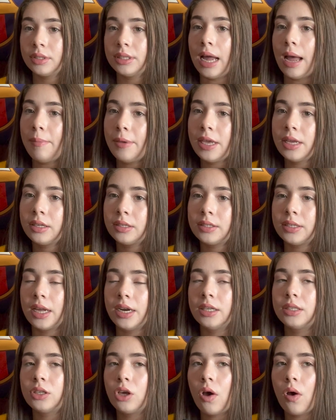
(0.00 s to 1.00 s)
That being said,
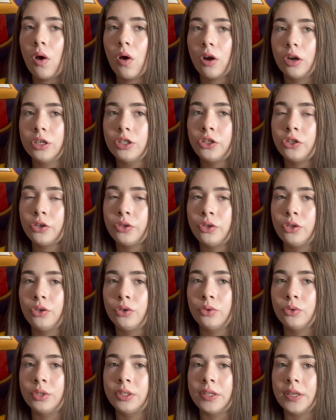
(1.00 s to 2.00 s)
it's hard to
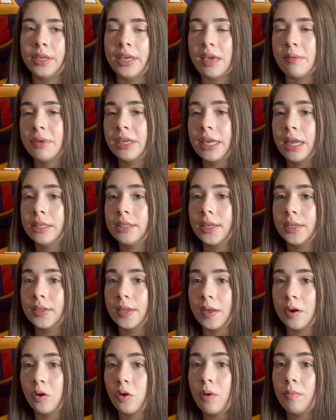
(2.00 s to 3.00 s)
use the game against
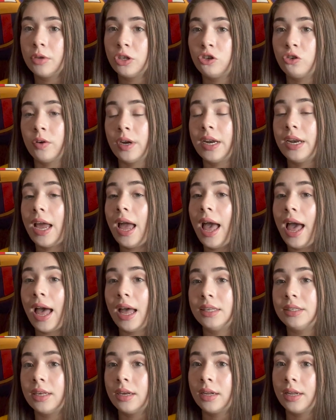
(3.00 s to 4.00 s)
Atletico Madrid
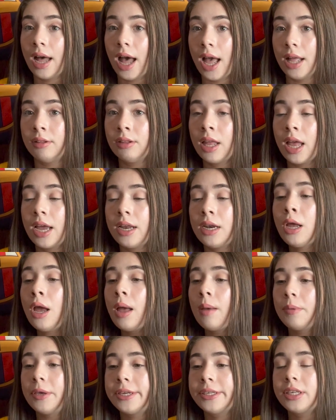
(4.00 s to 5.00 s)
as a guideline
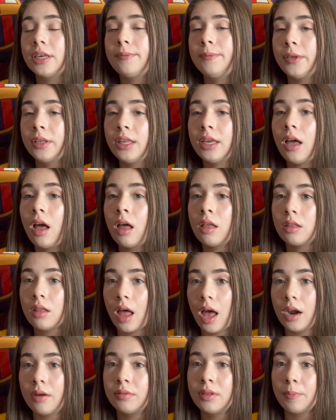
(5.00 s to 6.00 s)
because I feel like a
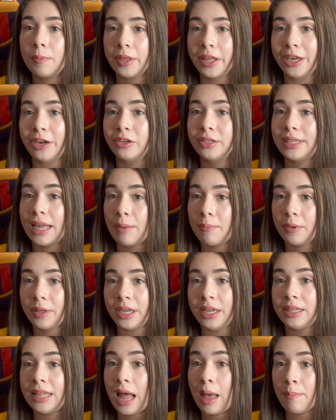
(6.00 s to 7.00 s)
lot of the players that
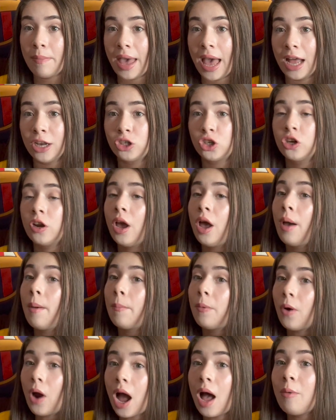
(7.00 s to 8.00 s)
played that match
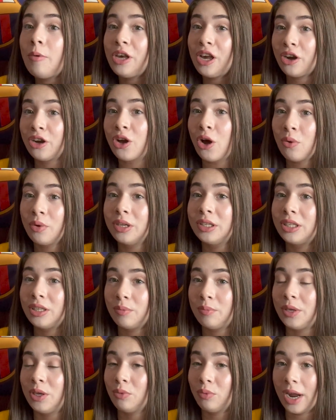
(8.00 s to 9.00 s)
probably are going to
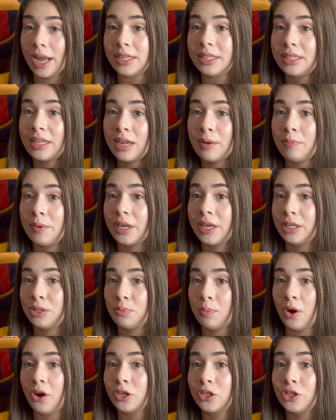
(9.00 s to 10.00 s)
be rested because
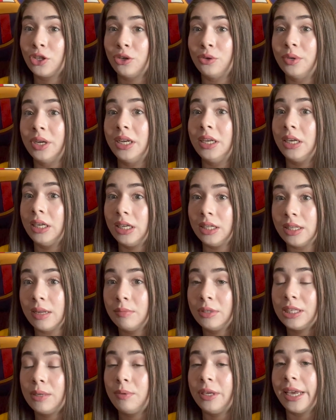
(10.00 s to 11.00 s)
Barcelona need
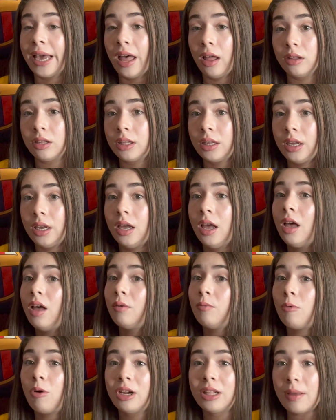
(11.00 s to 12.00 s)
them to be healthy
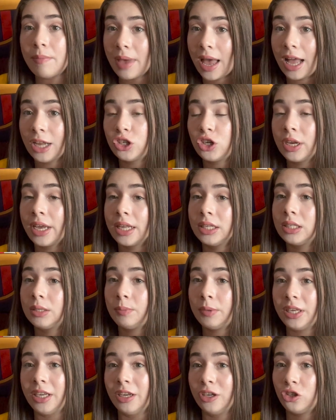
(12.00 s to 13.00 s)
for the match
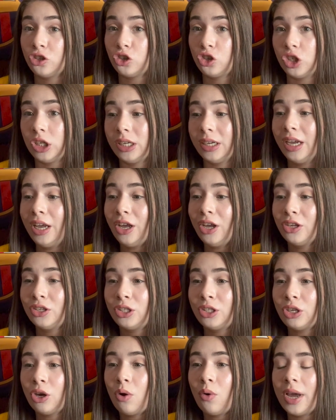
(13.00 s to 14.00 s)
against PSG.
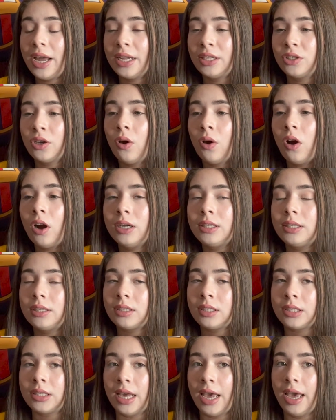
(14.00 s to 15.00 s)
So it's hard to
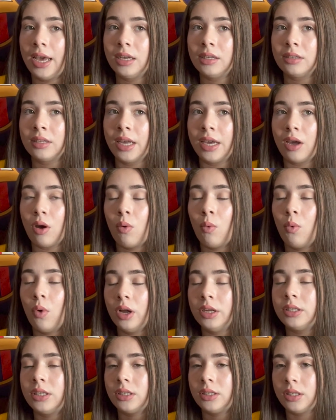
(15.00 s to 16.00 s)
say like
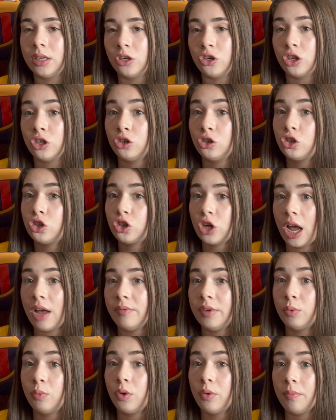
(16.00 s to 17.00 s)
what decisions
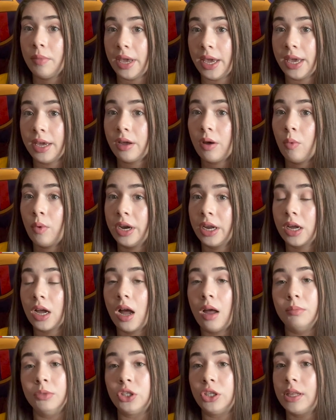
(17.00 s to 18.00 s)
Xavi will make when it
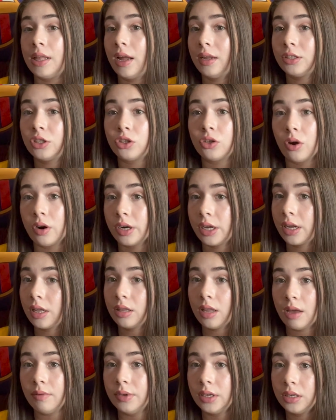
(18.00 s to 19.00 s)
comes to that starting
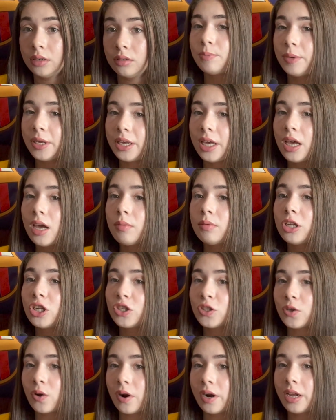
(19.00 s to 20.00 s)
11. Speaking of the
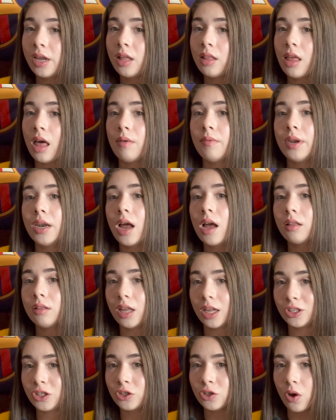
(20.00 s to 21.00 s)
starting 11,
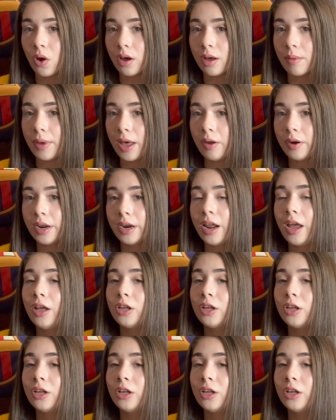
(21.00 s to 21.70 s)
let's talk about it.